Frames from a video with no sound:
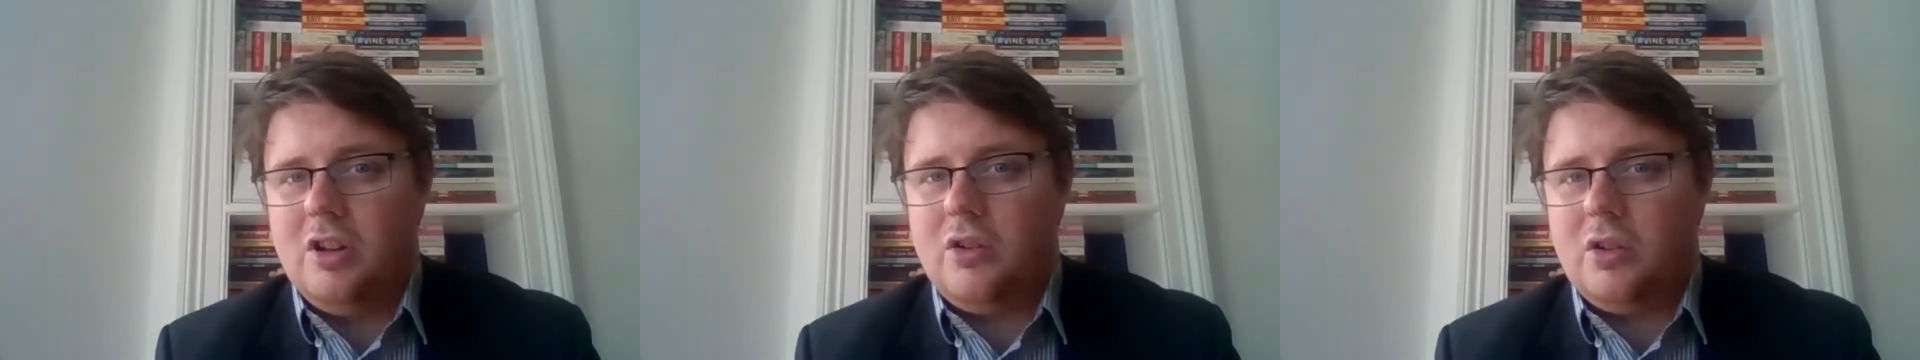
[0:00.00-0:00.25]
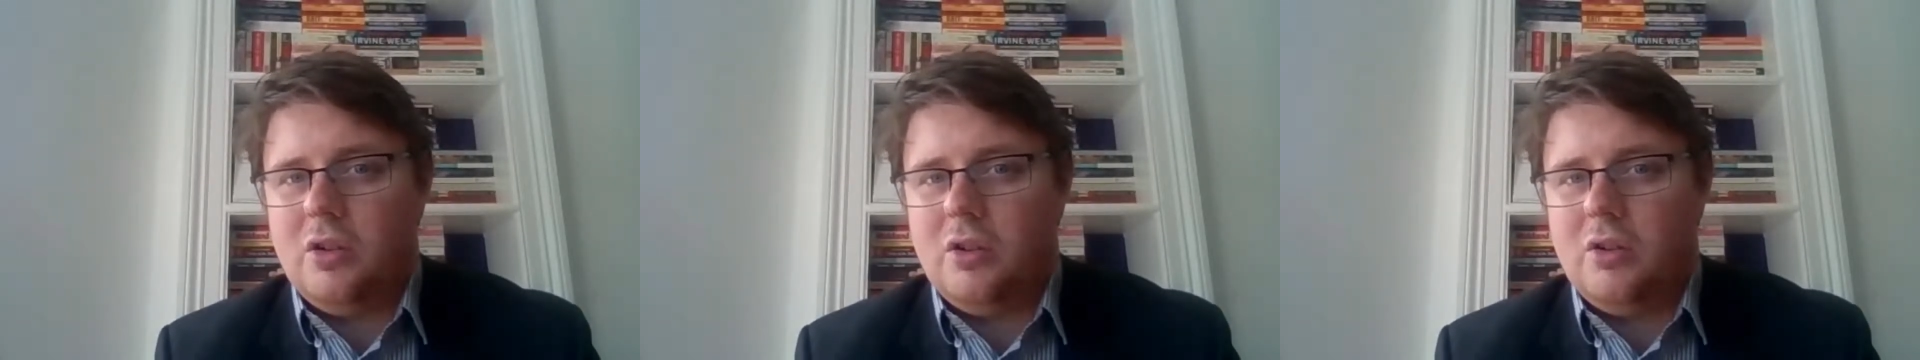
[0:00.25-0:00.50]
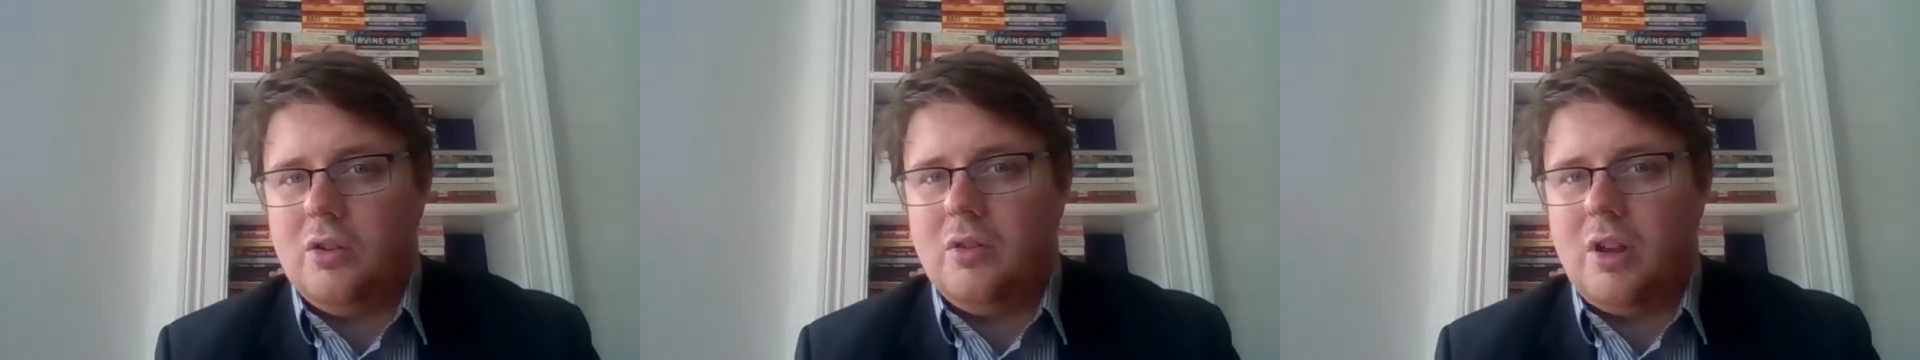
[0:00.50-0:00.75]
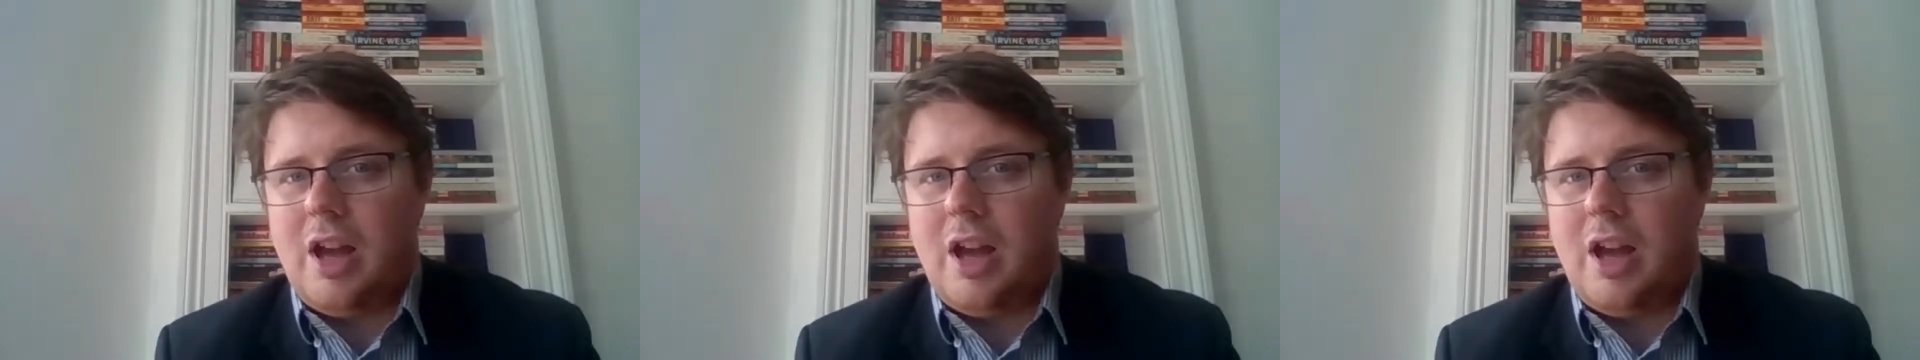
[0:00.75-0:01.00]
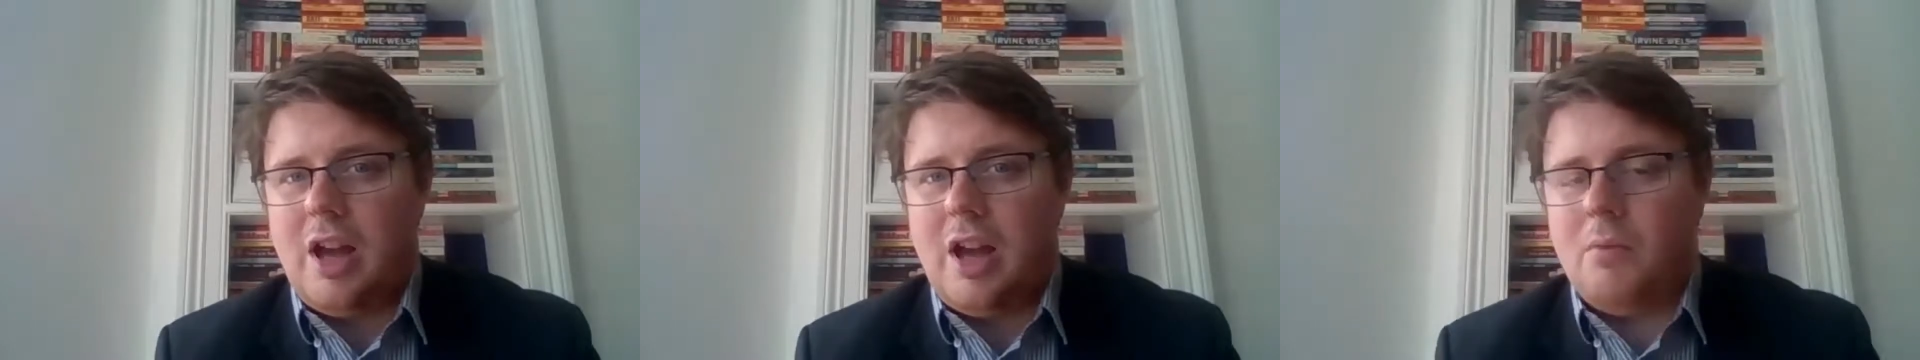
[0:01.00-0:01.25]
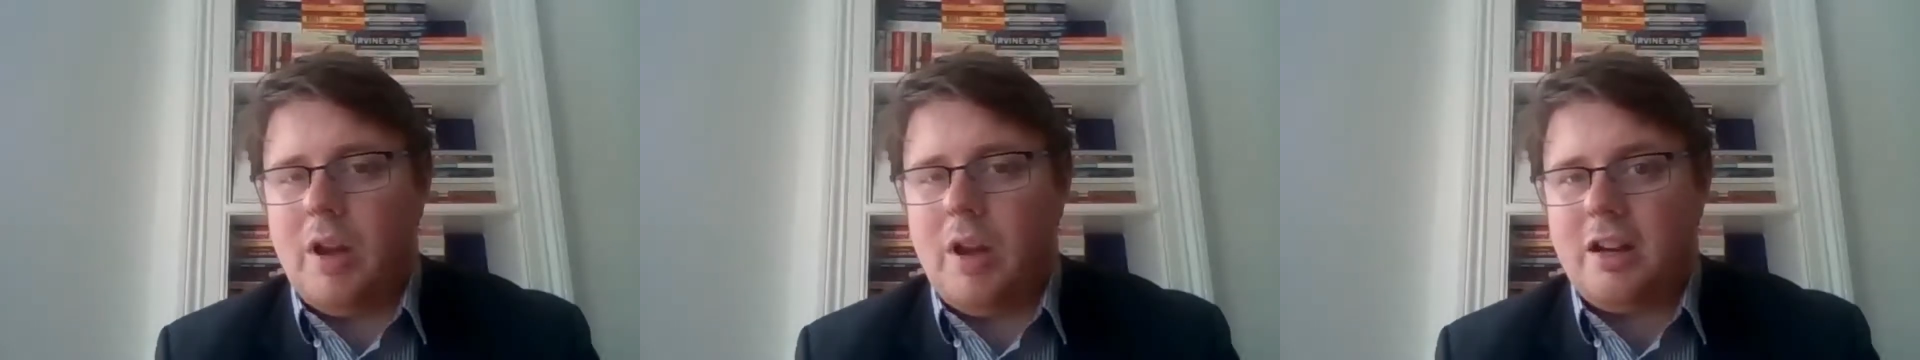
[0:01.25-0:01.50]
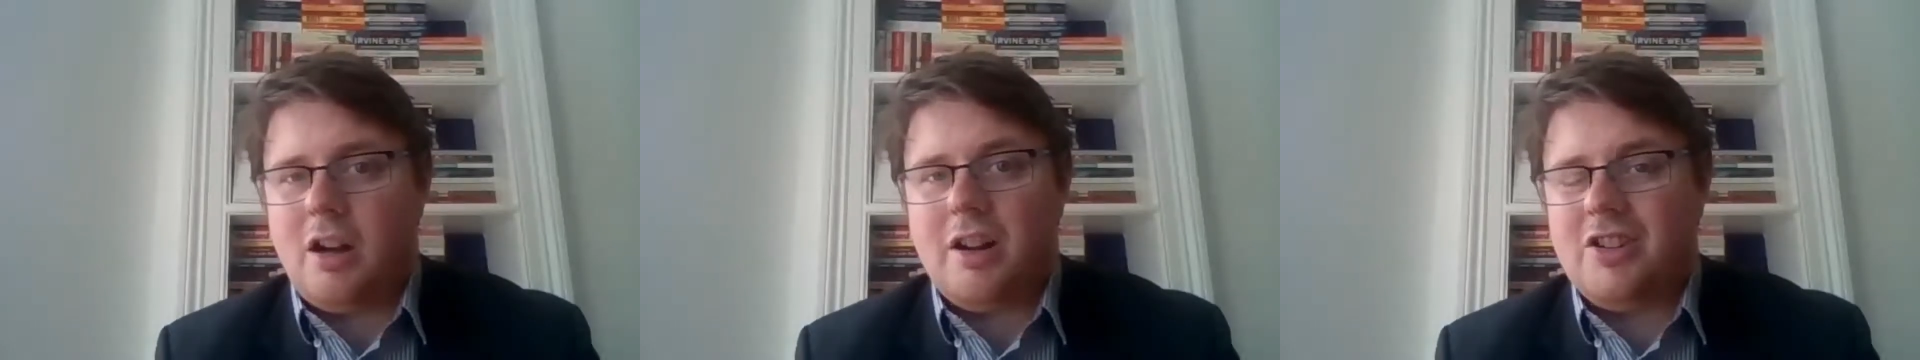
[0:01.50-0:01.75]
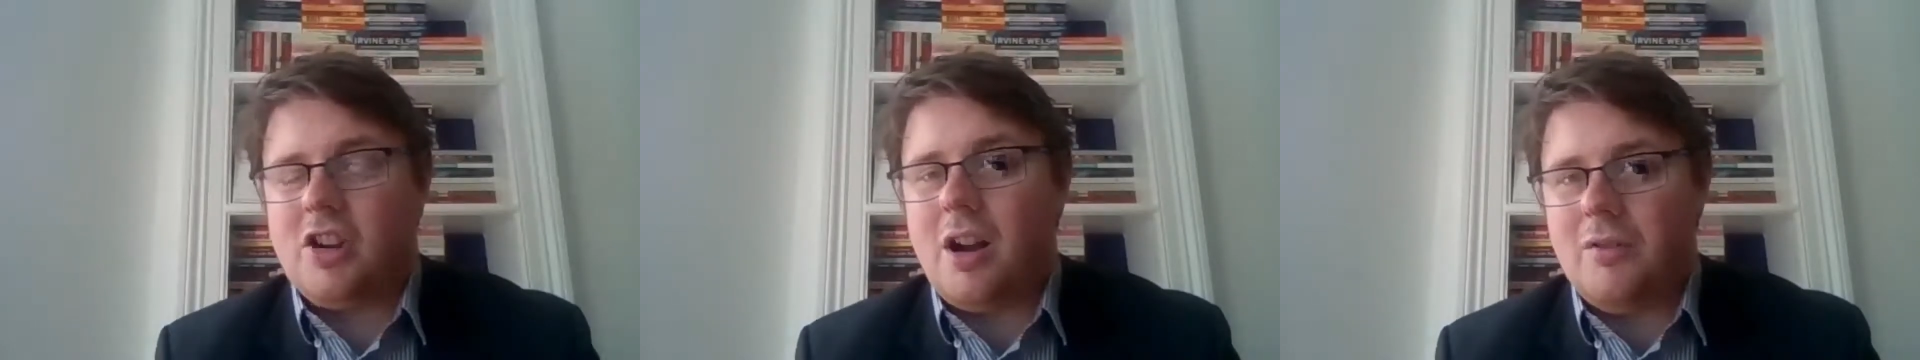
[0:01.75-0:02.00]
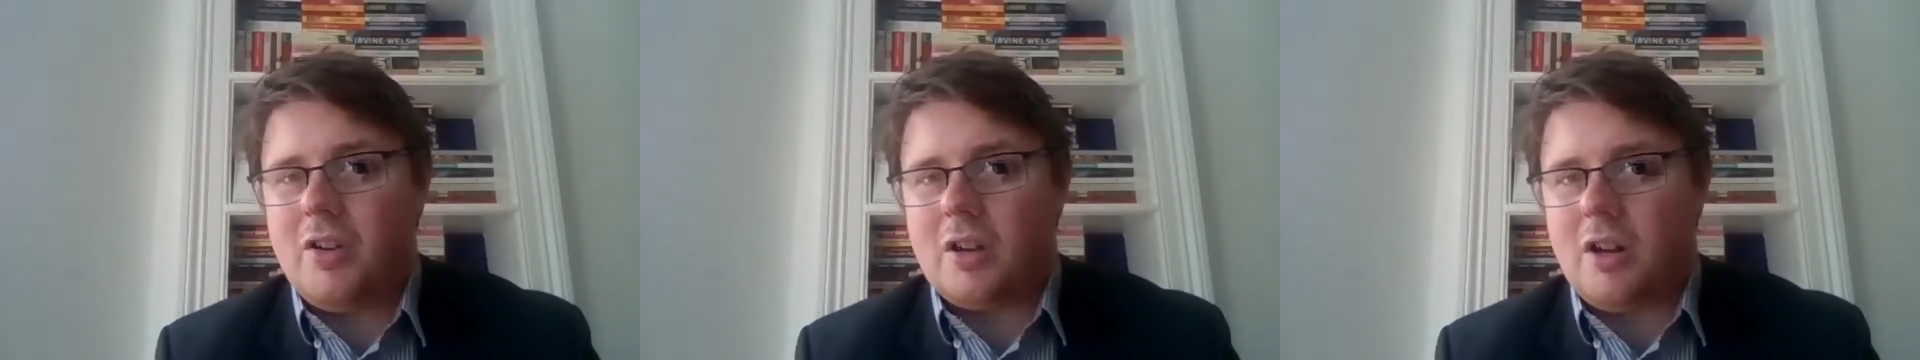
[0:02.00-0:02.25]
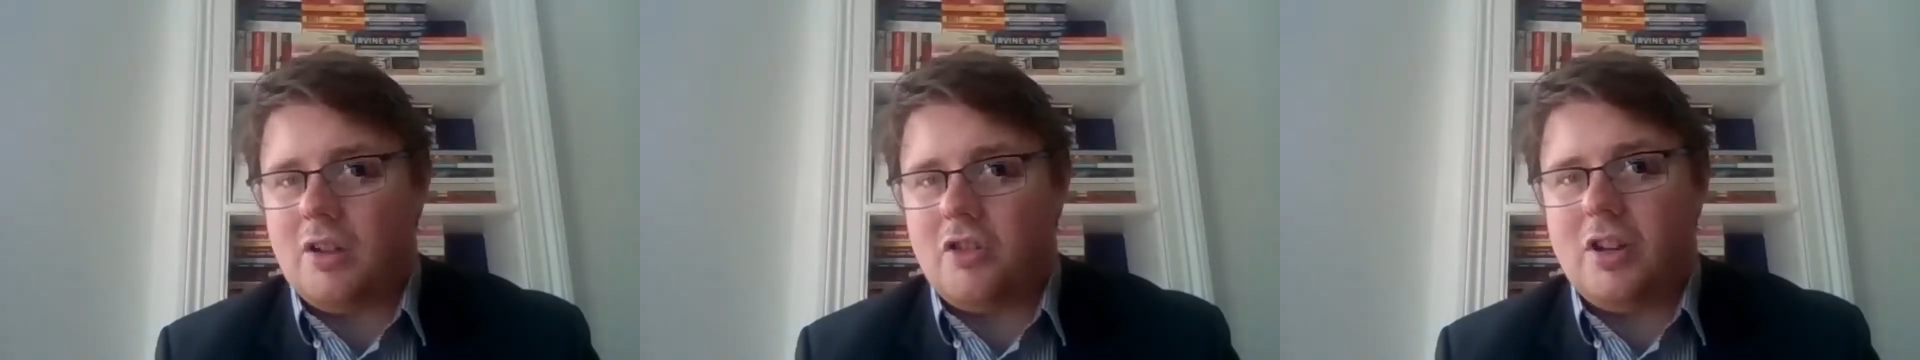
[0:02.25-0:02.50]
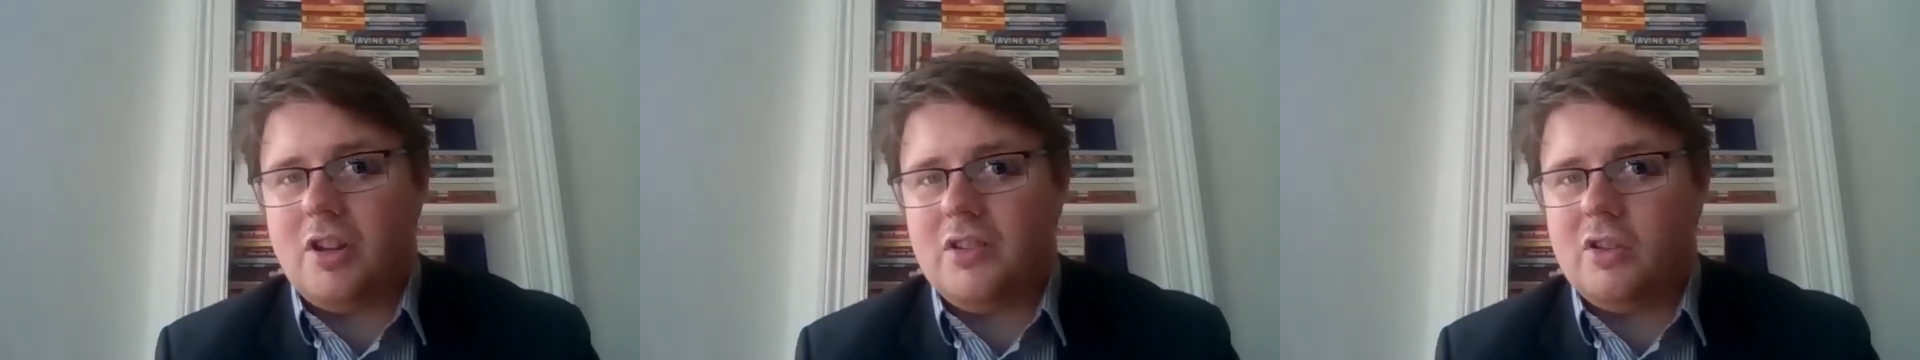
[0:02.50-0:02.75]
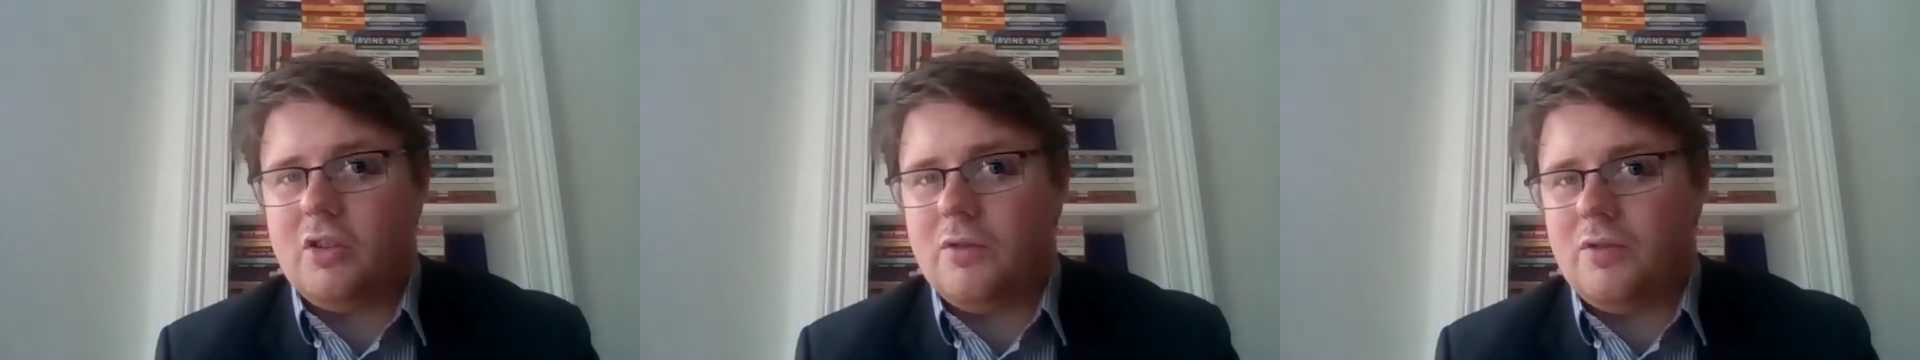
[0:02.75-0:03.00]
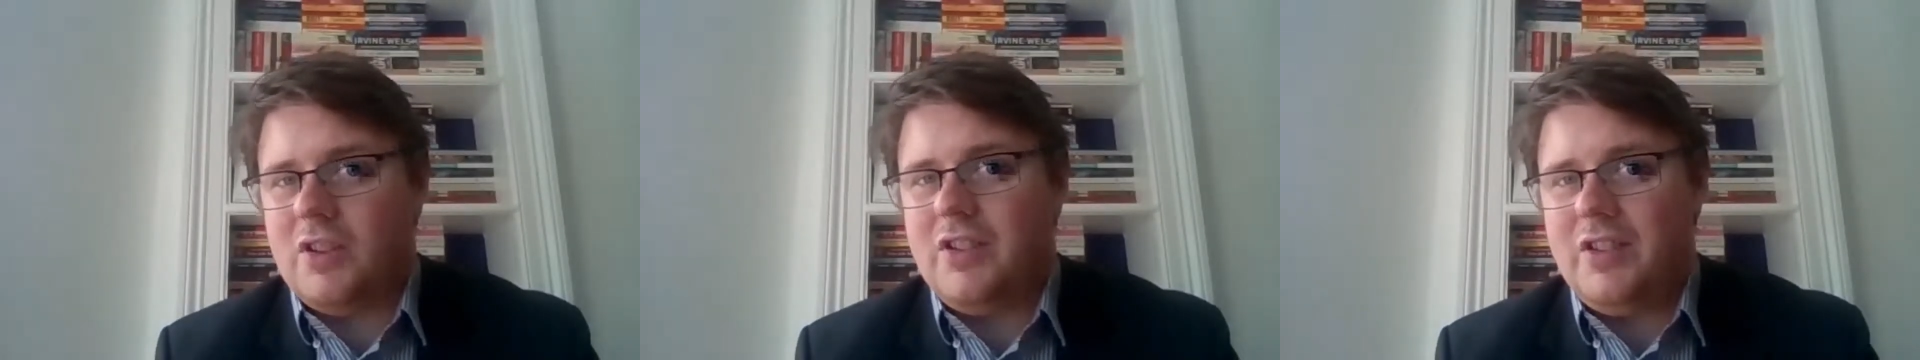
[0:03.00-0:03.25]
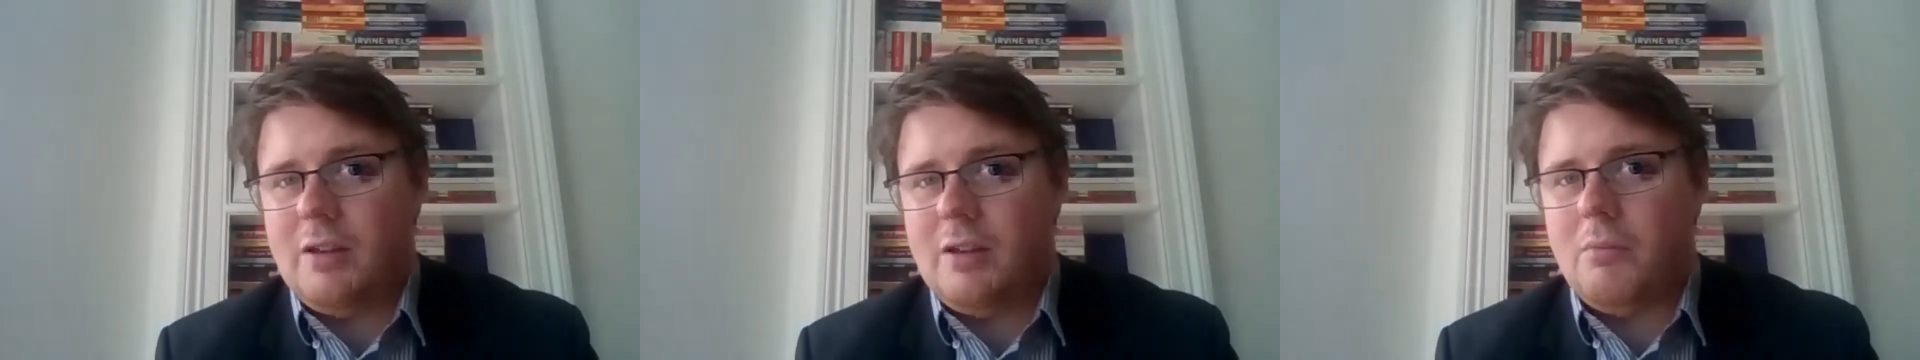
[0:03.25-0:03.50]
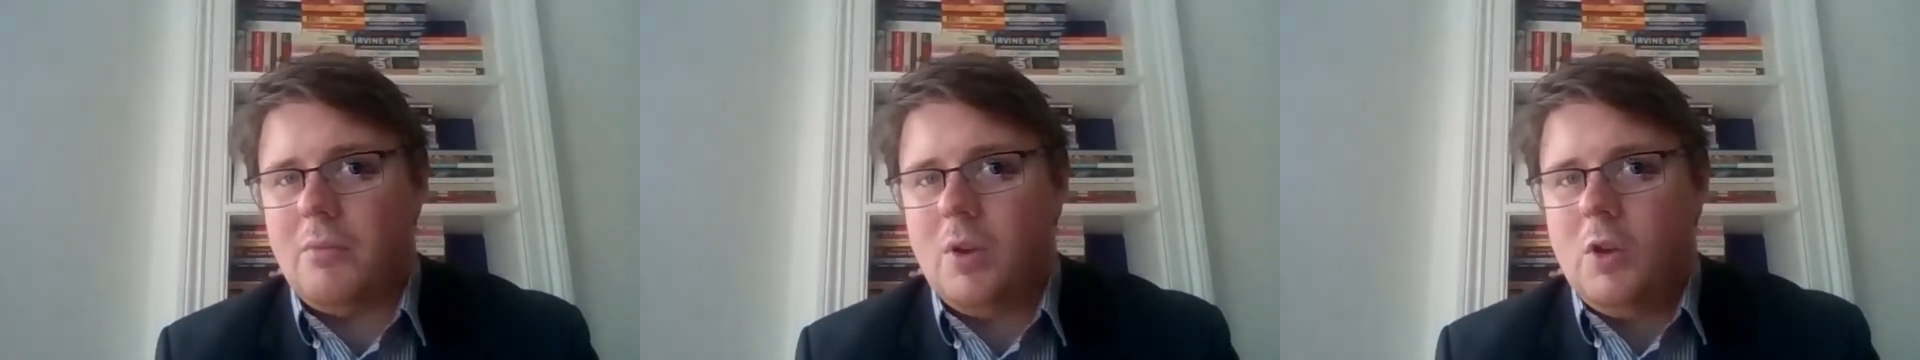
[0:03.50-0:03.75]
to um, encourage other countries to do the same.